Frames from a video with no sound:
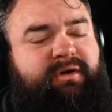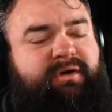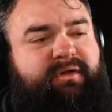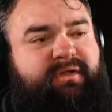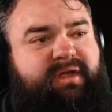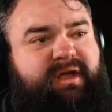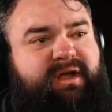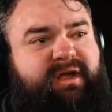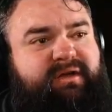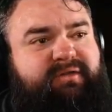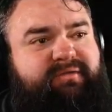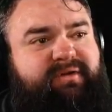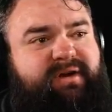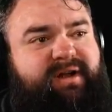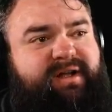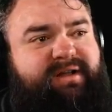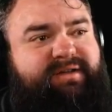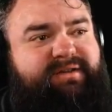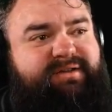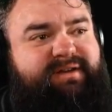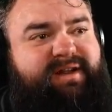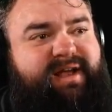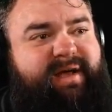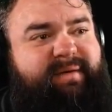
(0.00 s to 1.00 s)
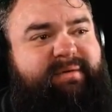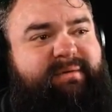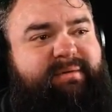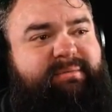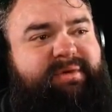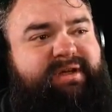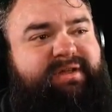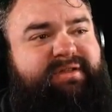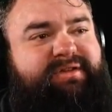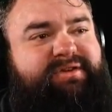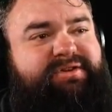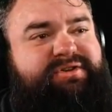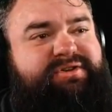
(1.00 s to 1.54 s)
Thanks for not stabbing me in the